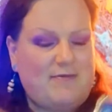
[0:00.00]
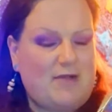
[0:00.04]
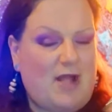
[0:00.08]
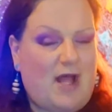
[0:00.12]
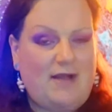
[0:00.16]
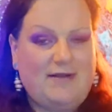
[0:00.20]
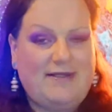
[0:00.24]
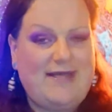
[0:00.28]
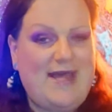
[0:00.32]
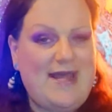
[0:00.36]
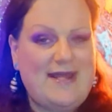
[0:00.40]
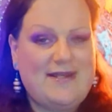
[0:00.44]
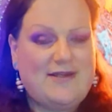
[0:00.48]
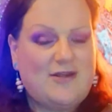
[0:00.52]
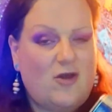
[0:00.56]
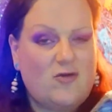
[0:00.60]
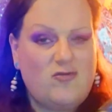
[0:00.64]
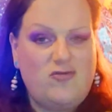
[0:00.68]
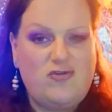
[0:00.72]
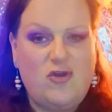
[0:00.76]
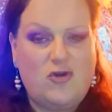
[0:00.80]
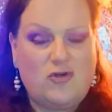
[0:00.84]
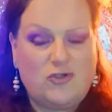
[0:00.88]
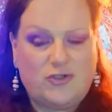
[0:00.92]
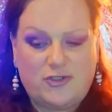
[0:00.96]
Again,
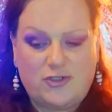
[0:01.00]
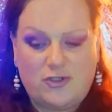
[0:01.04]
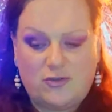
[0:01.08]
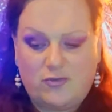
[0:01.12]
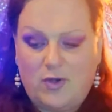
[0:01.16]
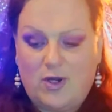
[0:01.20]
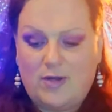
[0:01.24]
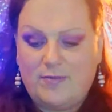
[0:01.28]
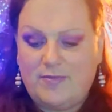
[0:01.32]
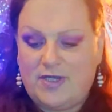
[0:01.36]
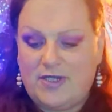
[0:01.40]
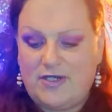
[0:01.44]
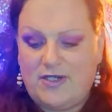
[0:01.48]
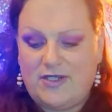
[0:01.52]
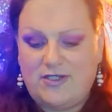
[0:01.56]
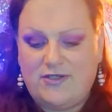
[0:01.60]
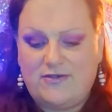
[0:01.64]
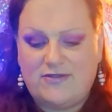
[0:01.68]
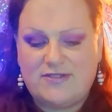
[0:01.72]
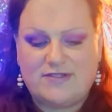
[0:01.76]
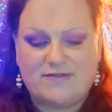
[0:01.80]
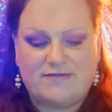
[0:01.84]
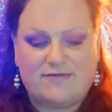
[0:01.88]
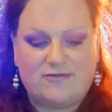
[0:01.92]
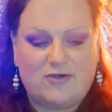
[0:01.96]
not sure what I'm going to
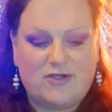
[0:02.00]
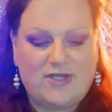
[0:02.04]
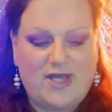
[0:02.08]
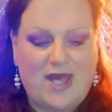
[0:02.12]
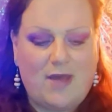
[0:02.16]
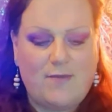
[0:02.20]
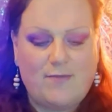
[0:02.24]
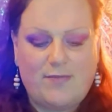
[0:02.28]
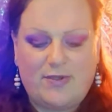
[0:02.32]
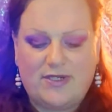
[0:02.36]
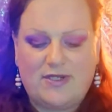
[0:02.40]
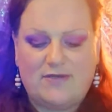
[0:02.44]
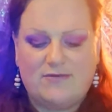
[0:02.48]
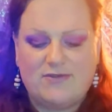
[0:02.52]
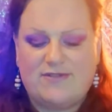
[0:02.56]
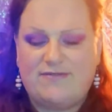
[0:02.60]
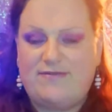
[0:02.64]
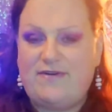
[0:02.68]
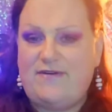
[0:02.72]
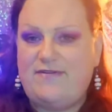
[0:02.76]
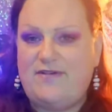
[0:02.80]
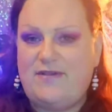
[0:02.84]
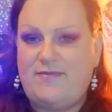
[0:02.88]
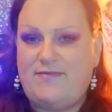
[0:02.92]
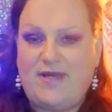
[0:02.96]
use it for yet, but it was
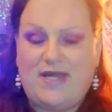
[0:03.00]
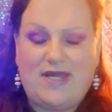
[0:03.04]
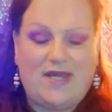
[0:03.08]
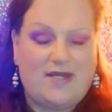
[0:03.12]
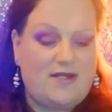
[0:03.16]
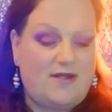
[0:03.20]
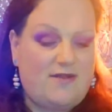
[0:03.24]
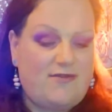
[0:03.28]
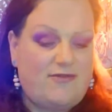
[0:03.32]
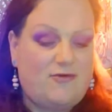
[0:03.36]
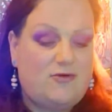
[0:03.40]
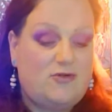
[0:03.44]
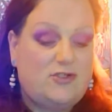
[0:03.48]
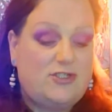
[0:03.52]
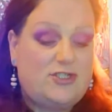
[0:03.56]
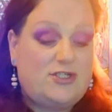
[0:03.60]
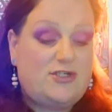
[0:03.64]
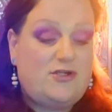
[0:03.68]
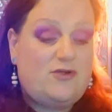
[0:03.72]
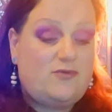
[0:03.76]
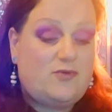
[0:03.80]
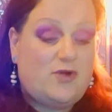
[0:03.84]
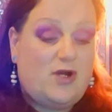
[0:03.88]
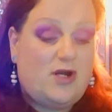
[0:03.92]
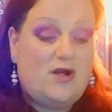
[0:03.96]
50p and I thought, you
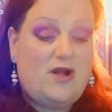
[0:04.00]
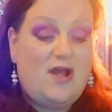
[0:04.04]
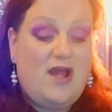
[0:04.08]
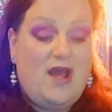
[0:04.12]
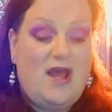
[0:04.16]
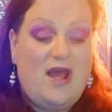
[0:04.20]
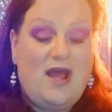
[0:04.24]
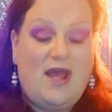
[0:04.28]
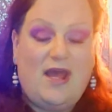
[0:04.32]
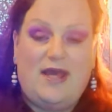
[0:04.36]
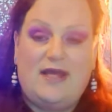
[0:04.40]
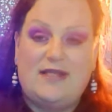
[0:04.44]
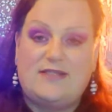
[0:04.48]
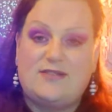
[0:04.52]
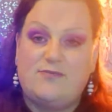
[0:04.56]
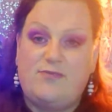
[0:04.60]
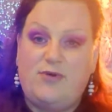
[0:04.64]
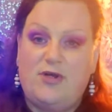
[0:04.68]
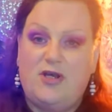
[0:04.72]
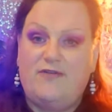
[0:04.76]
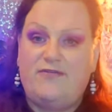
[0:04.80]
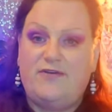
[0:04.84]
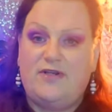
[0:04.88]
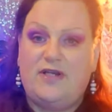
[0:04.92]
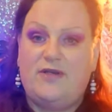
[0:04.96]
know what, it's a
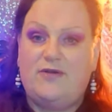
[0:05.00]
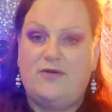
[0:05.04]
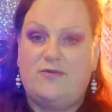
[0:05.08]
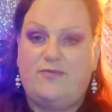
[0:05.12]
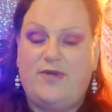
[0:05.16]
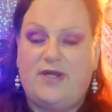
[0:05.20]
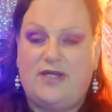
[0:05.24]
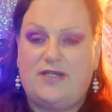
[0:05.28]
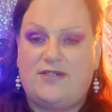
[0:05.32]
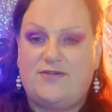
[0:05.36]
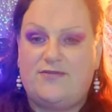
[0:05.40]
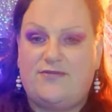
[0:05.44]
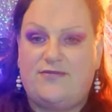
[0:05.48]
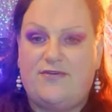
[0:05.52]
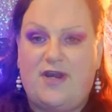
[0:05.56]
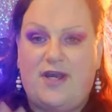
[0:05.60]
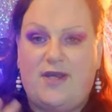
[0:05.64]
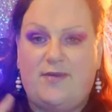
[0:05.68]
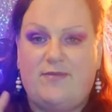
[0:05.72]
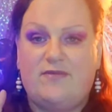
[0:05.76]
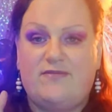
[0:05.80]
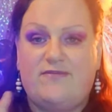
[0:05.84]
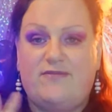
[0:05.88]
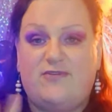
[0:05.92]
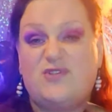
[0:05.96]
perfect little picture
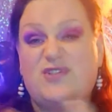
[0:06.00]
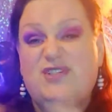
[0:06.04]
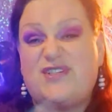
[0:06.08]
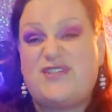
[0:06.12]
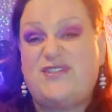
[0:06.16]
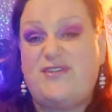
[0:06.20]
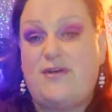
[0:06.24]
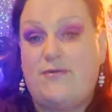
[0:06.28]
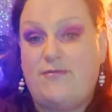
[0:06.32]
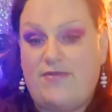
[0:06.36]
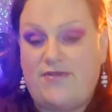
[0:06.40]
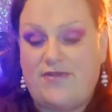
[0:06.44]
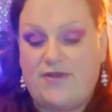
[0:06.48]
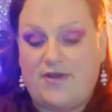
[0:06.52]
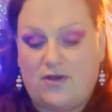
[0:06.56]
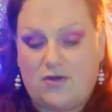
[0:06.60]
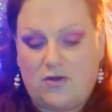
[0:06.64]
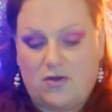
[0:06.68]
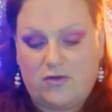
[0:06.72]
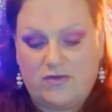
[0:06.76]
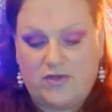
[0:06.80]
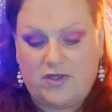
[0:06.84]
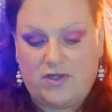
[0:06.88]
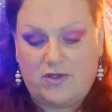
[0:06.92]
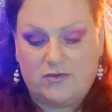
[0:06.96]
frame for something
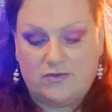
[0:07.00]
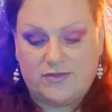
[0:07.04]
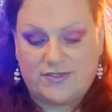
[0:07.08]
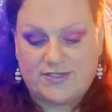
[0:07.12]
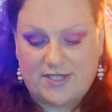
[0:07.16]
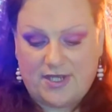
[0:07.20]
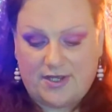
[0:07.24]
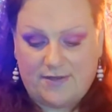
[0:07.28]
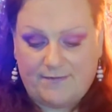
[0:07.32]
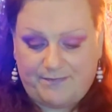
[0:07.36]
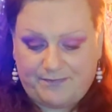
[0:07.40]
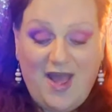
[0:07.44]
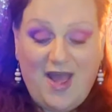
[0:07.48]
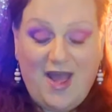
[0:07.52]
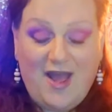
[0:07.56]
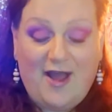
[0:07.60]
on the altar.